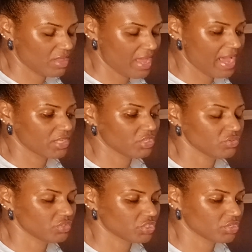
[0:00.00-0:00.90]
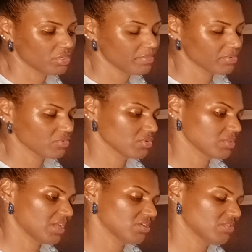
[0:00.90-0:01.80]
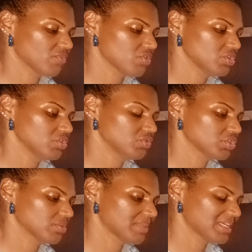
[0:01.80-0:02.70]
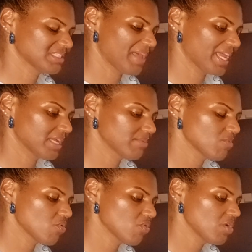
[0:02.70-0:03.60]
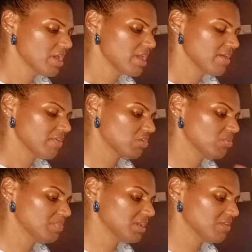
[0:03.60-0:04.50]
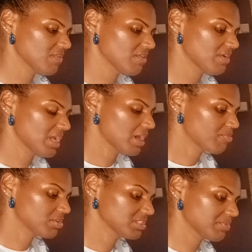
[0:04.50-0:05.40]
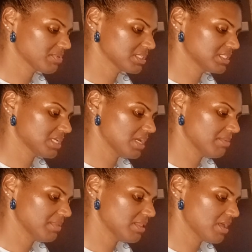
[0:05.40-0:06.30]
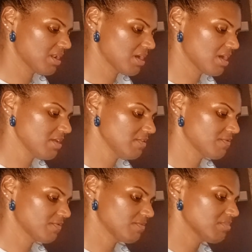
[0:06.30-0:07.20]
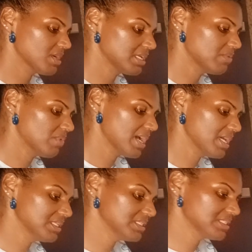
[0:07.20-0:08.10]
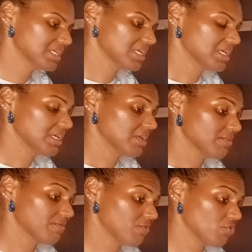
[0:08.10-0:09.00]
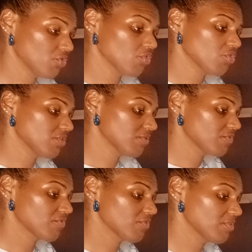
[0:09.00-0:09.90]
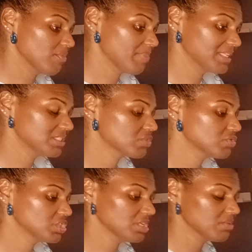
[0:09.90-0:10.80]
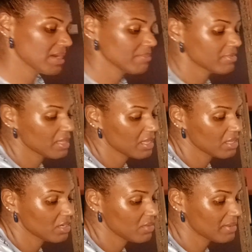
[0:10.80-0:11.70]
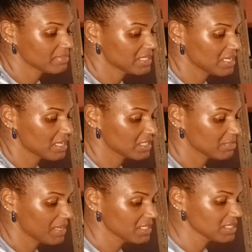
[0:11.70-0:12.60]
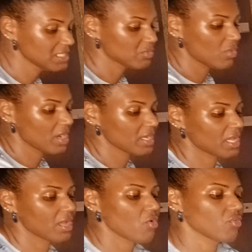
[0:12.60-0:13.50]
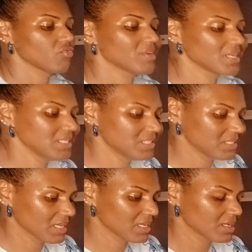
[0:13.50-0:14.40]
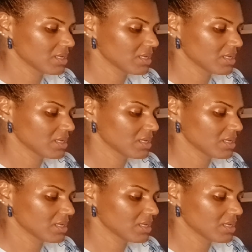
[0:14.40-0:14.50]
at a new job or they could have got a new job that's paying more. They could be in a very uh, prosperous time in their life, money-wise. Four of Pentacles, you know what I'm thinking, you know what I'm seeing? This person is working on releasing.